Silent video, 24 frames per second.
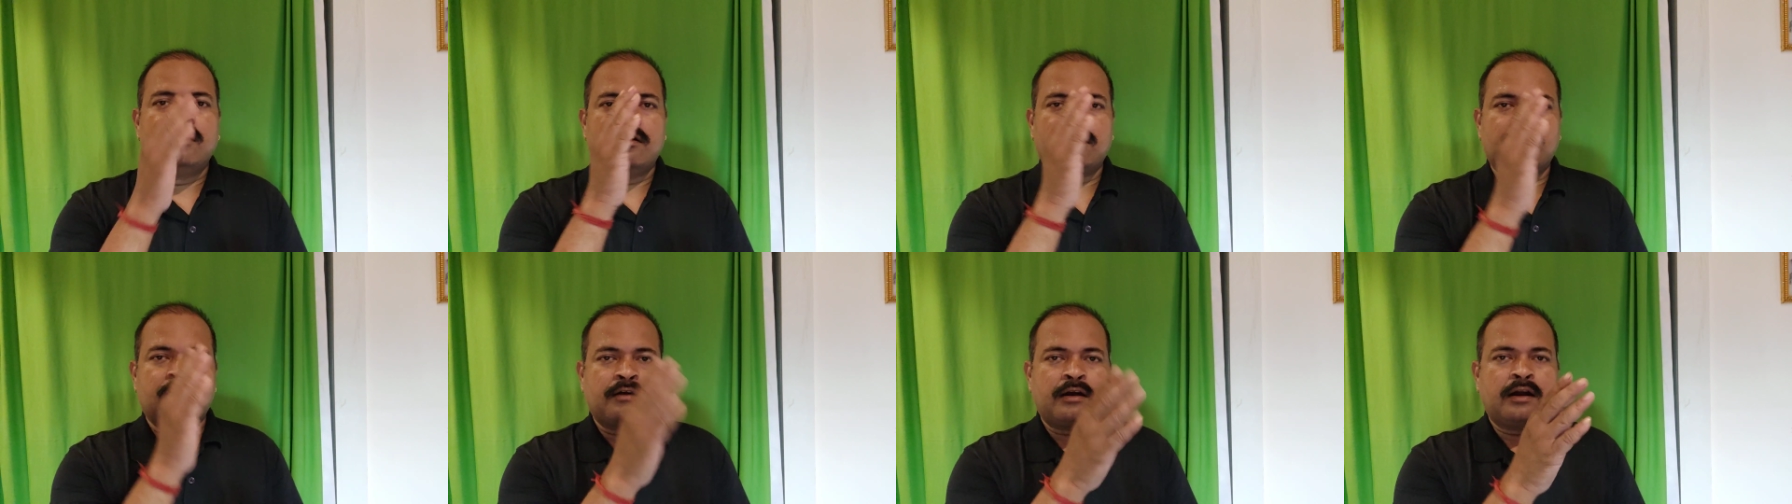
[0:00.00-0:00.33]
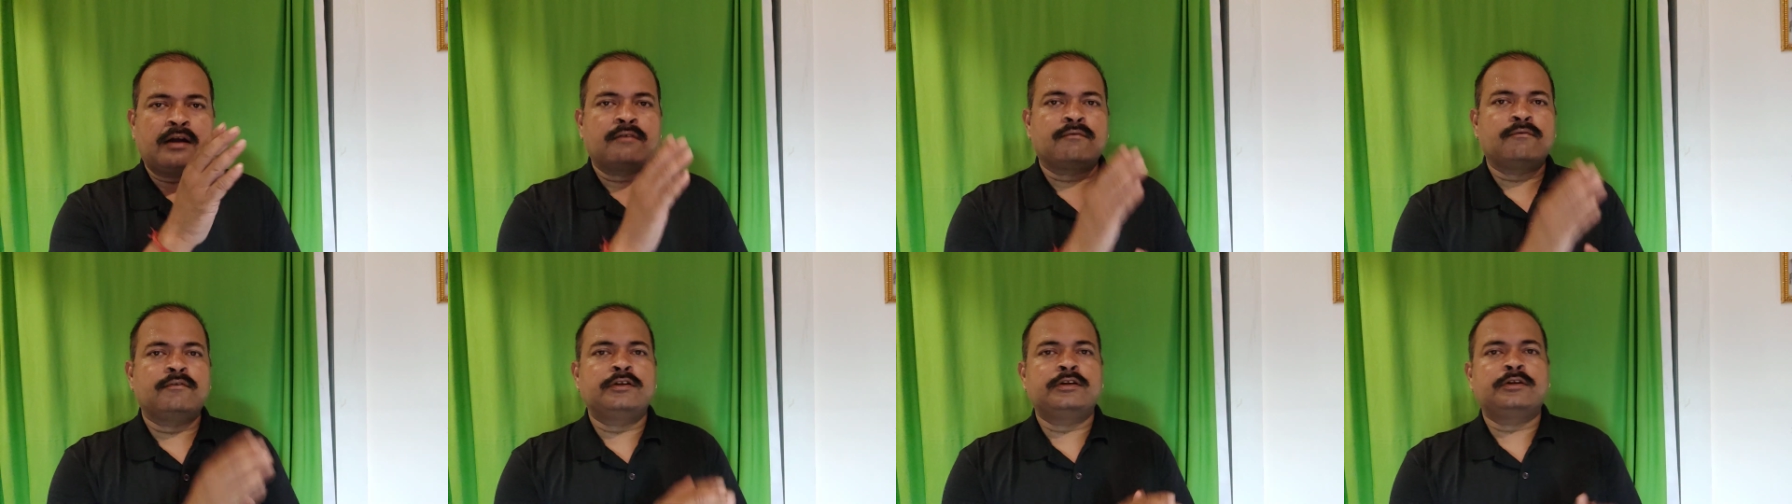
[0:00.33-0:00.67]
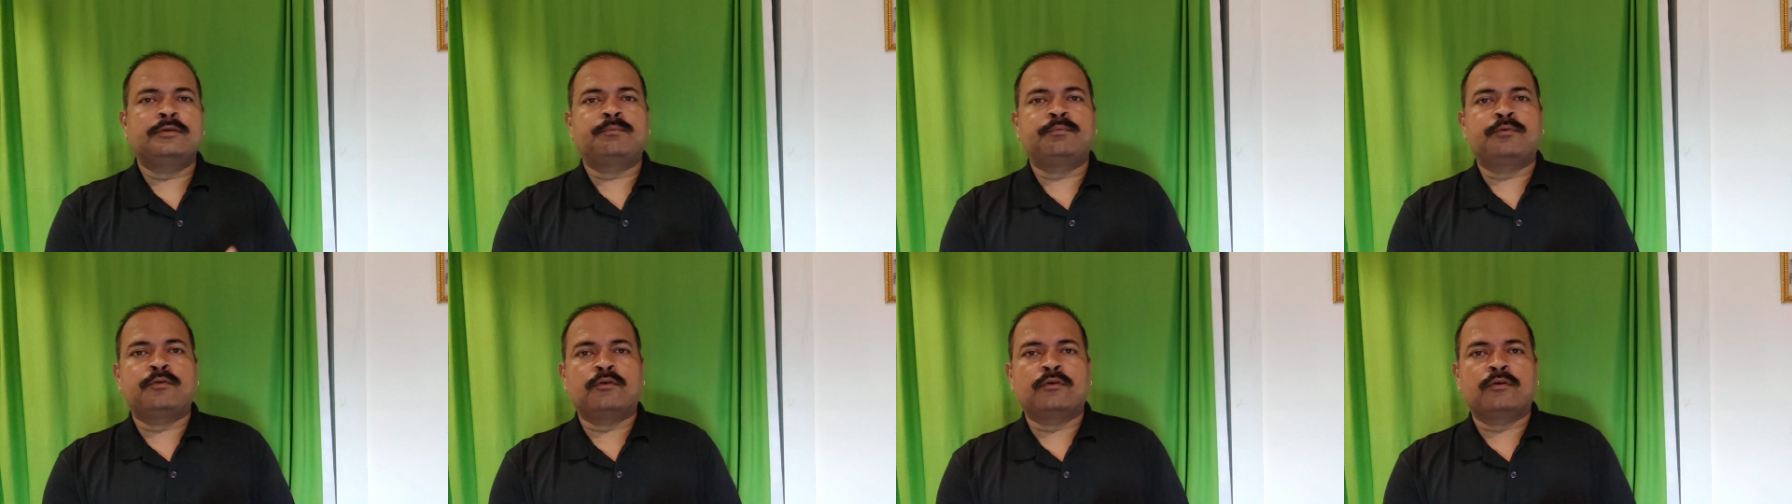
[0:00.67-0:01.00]
Run
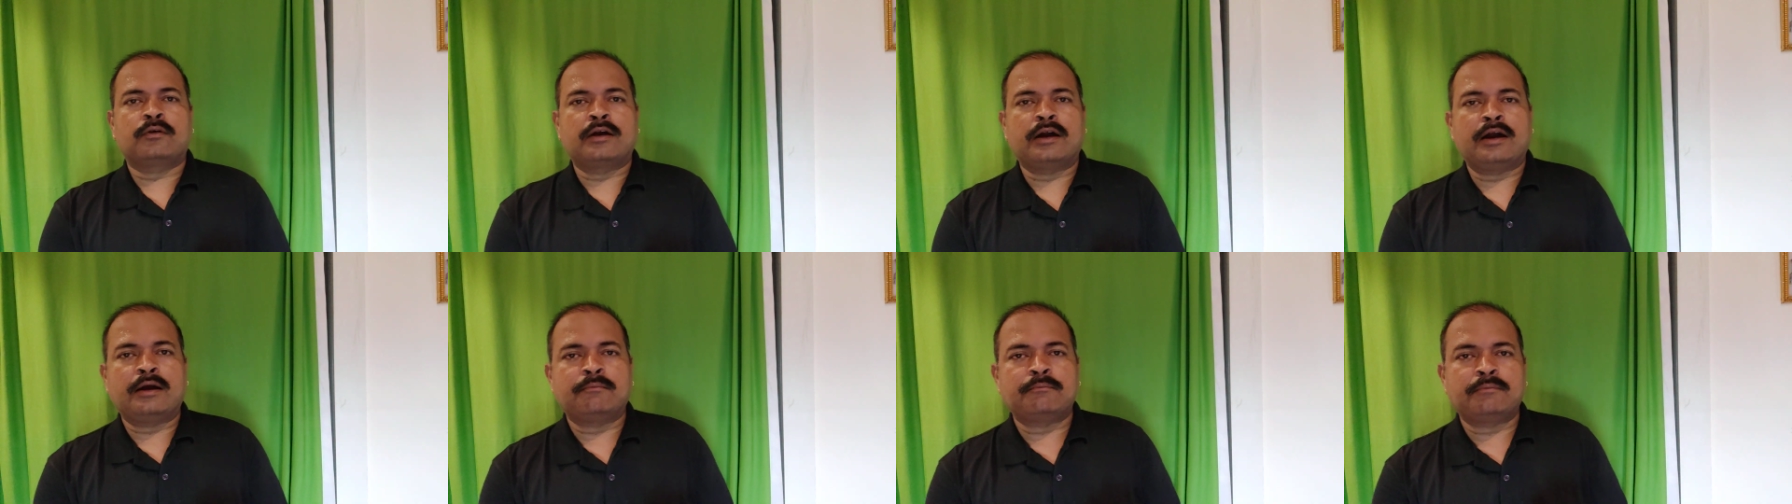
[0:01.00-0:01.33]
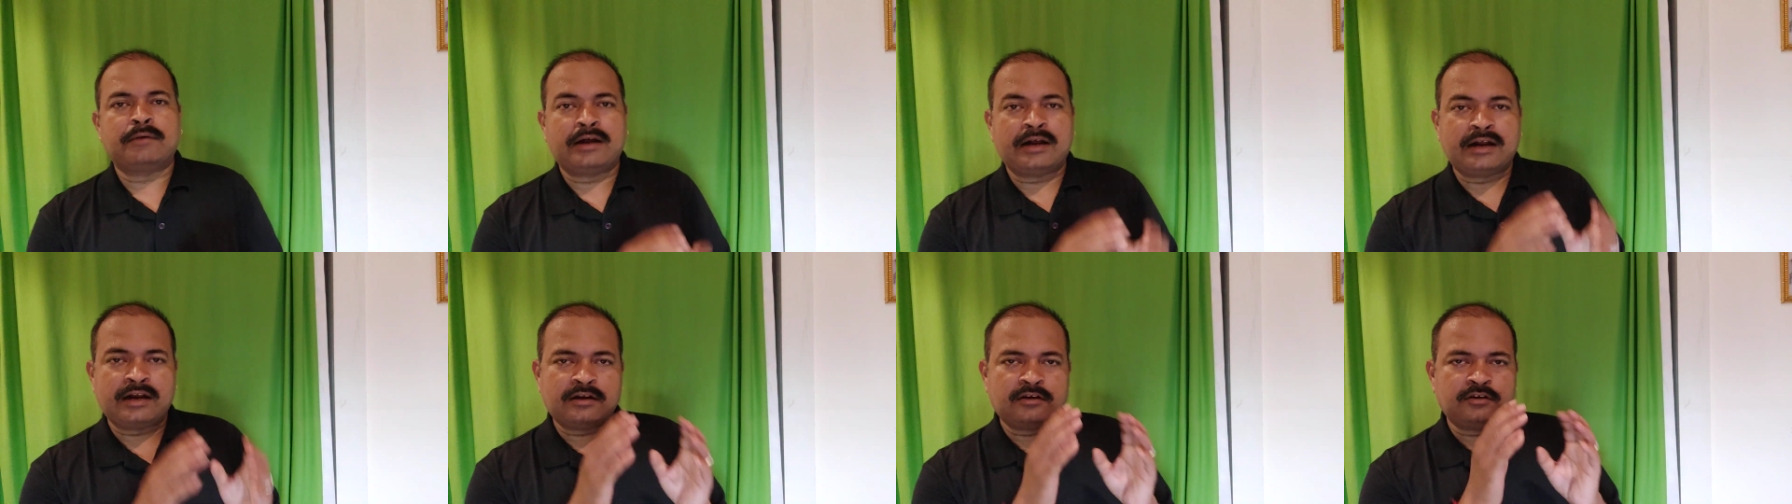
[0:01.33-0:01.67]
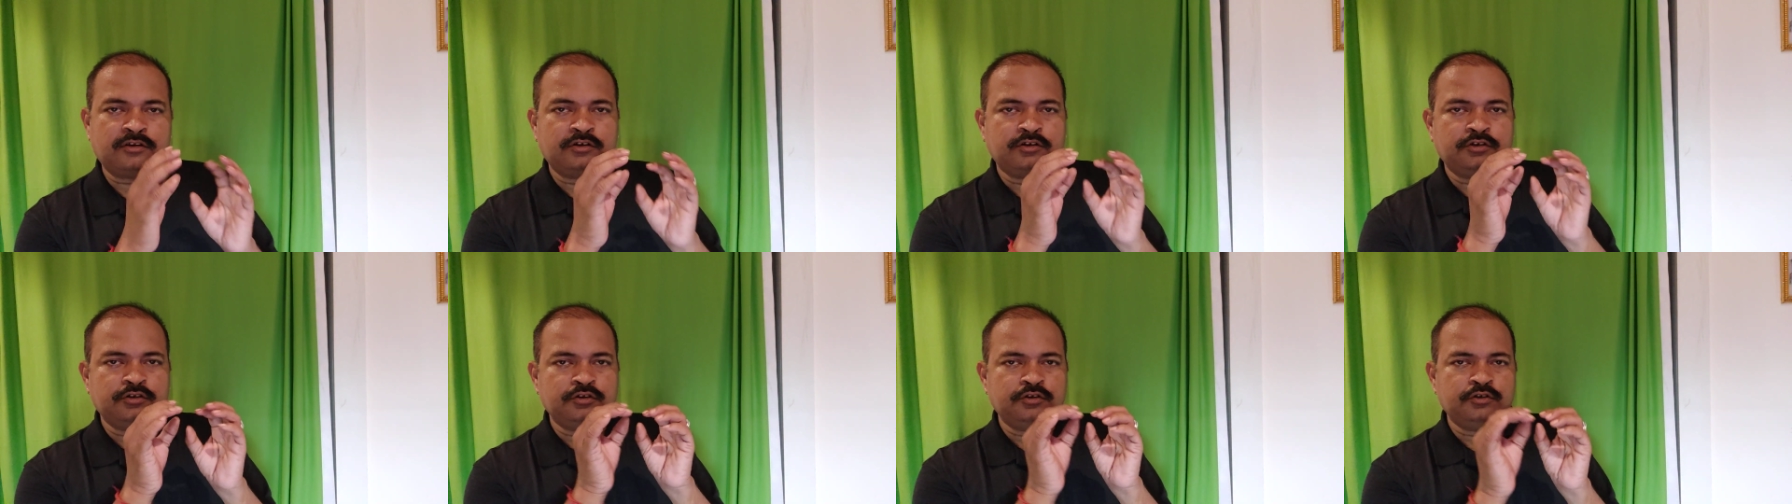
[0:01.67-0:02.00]
with the program
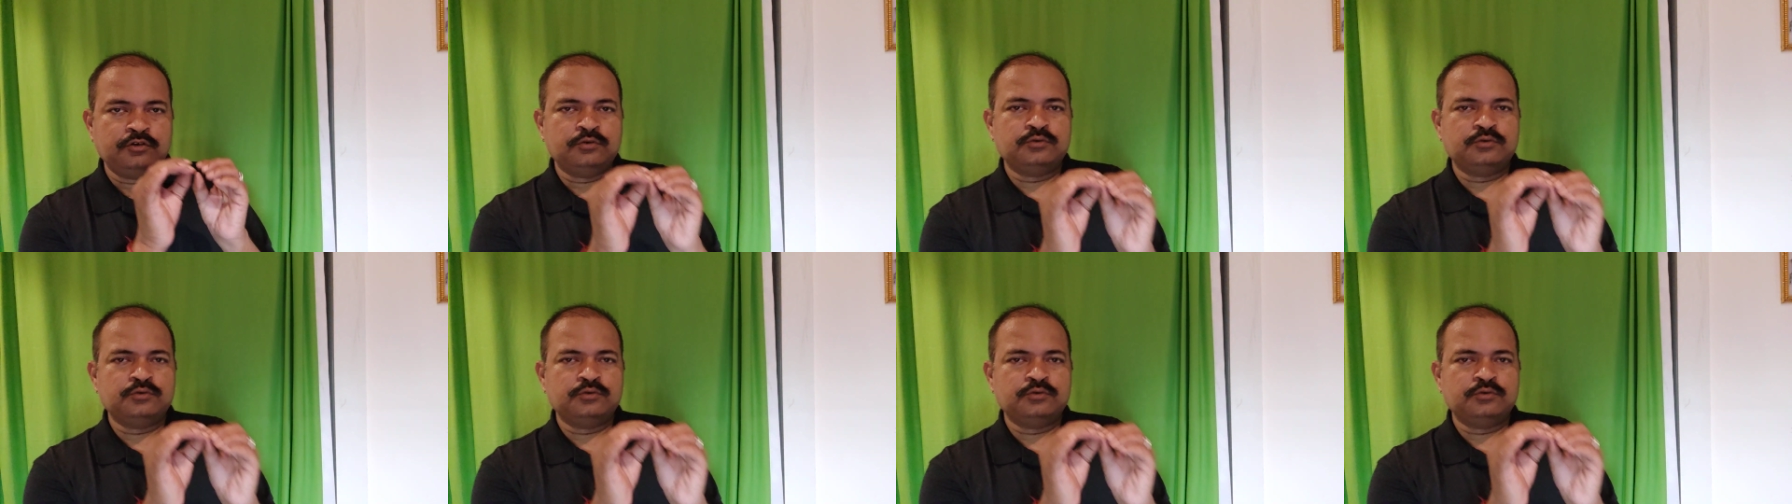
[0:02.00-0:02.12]
and